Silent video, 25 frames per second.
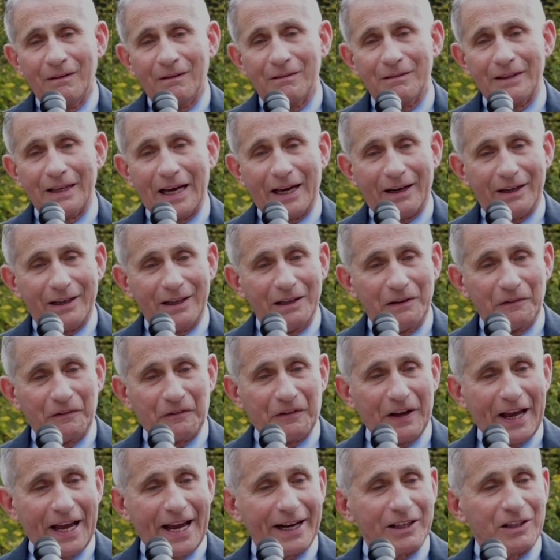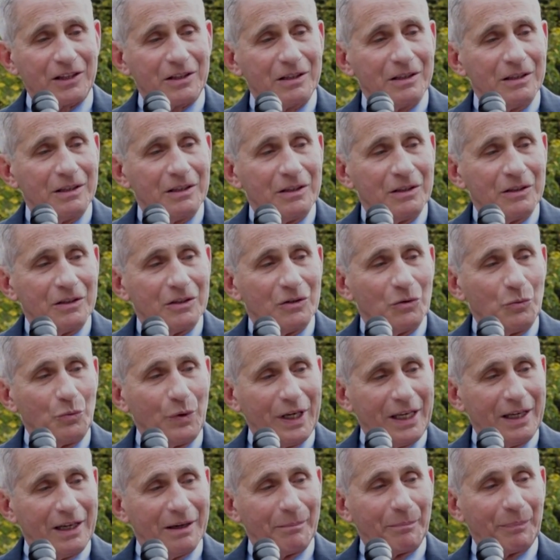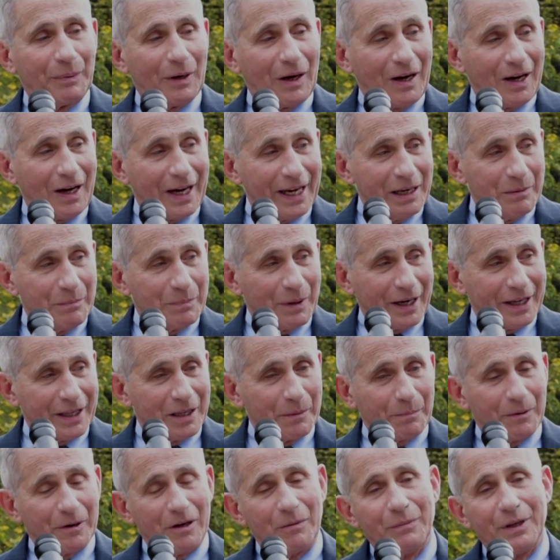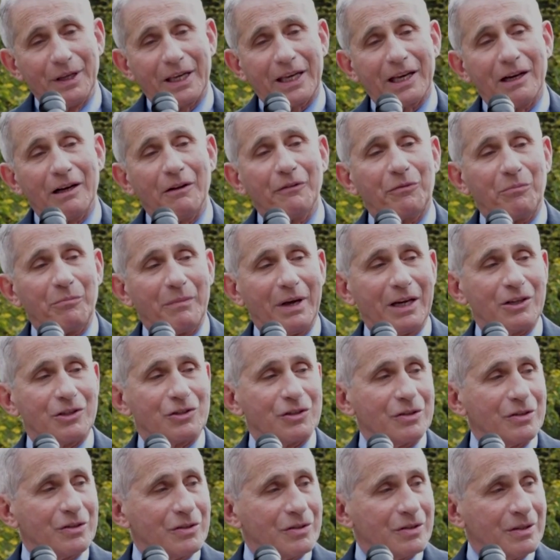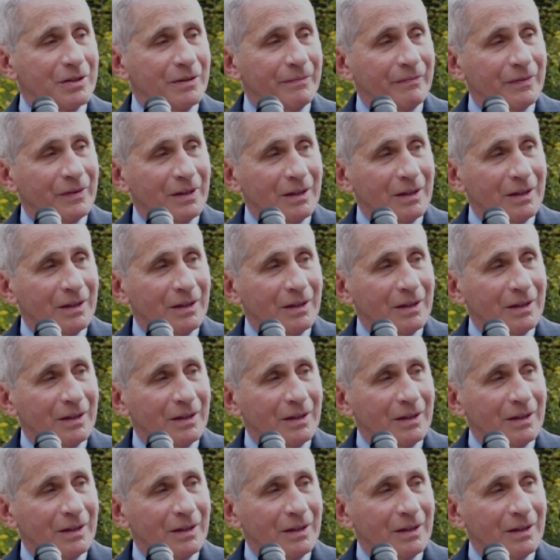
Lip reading: that in fact we abide by the public health measures